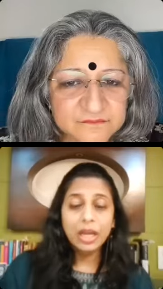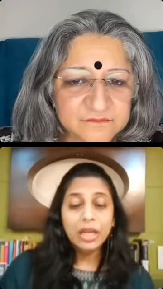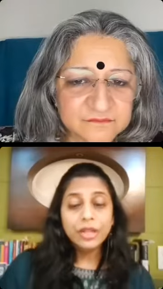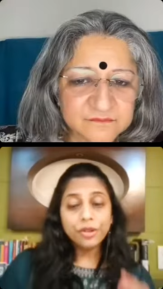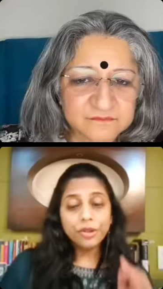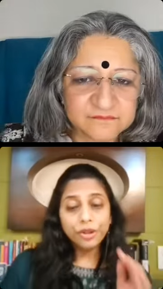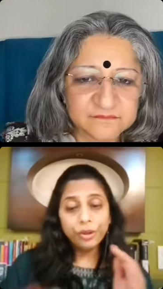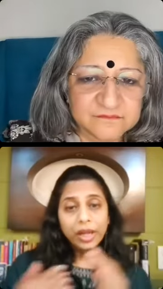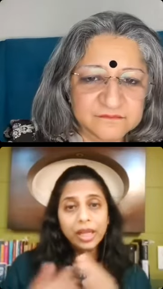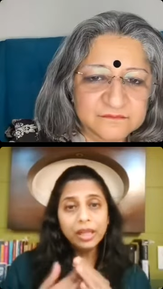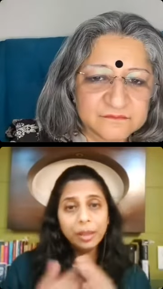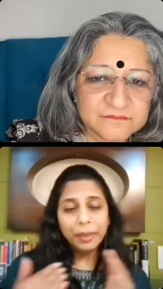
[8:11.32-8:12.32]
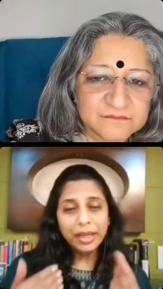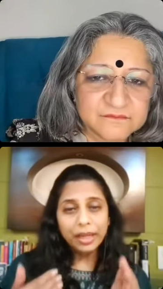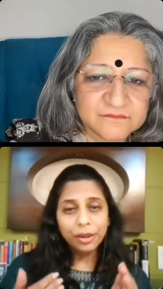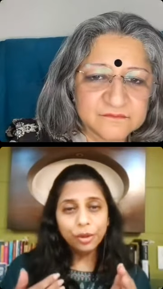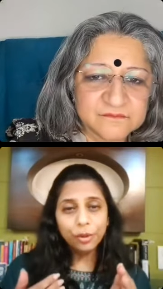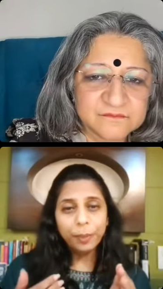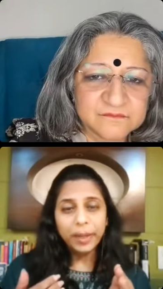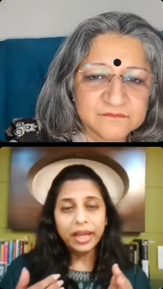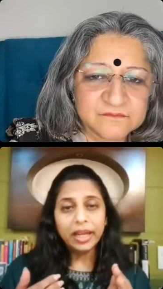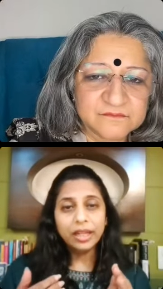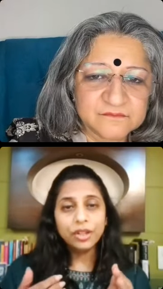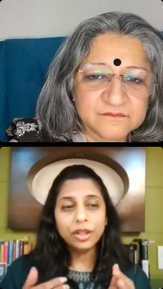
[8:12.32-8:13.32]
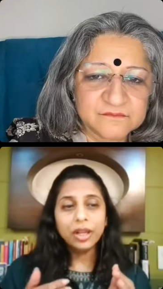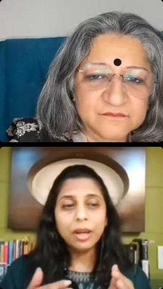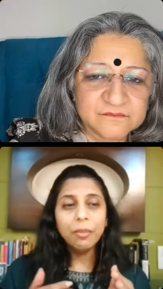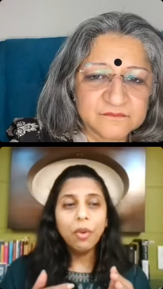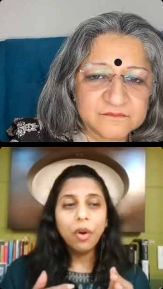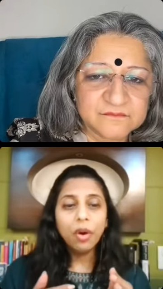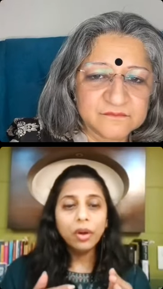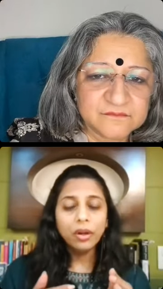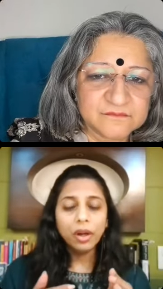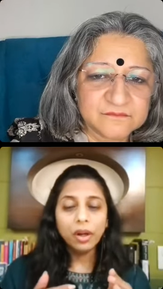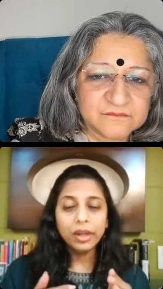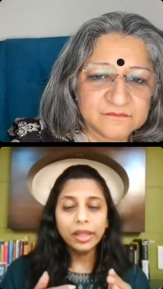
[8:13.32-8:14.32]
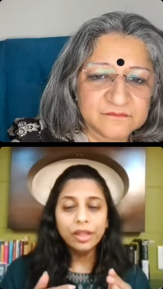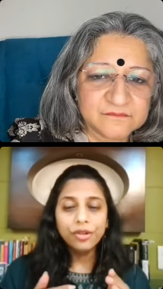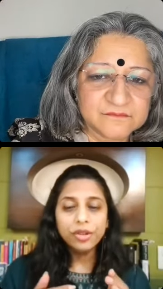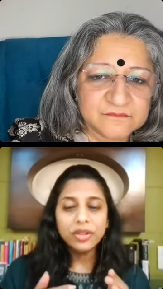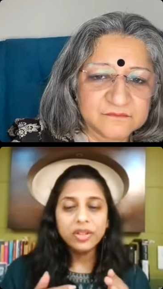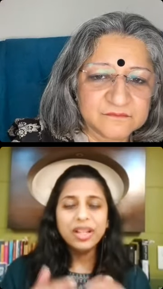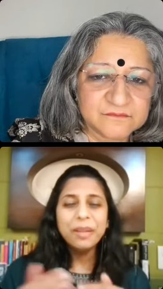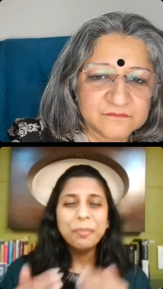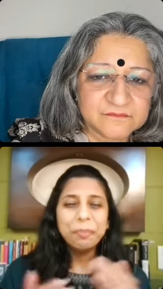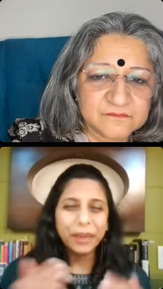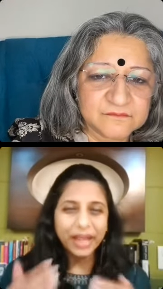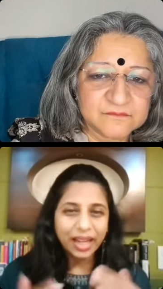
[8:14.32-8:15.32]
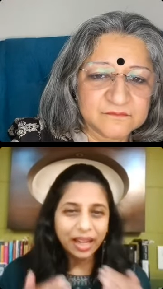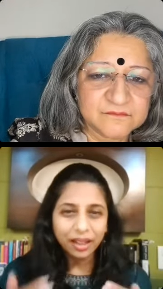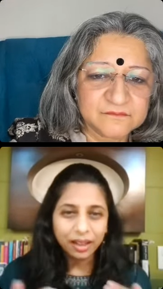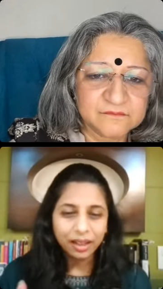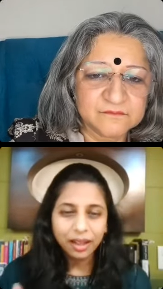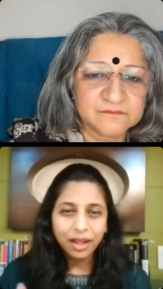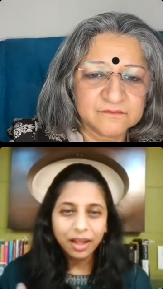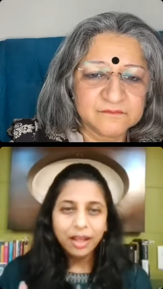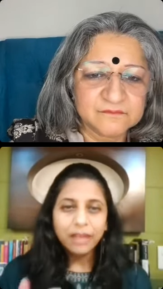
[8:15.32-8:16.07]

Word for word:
Speaker 1: age they are more uh, interested in playing there are role plays you know the